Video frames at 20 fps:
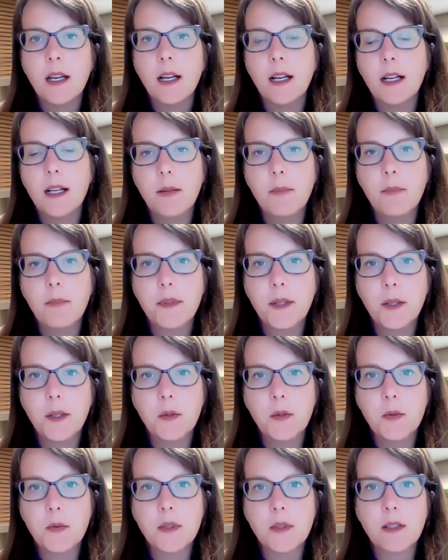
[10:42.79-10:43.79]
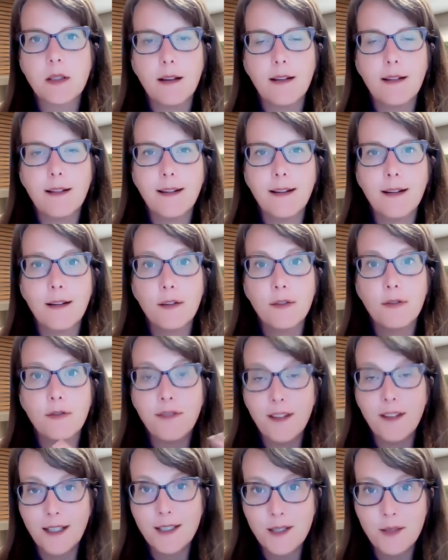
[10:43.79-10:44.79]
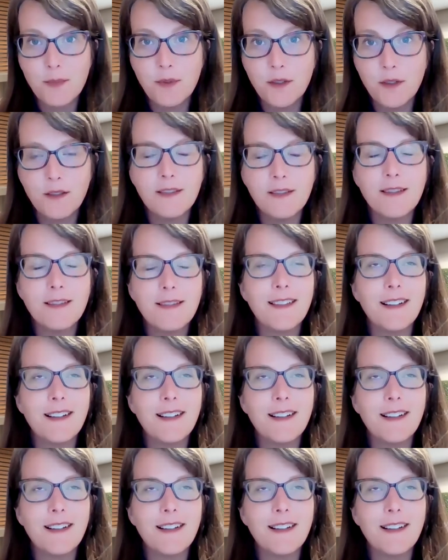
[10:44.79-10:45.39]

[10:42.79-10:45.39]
Those are flexible,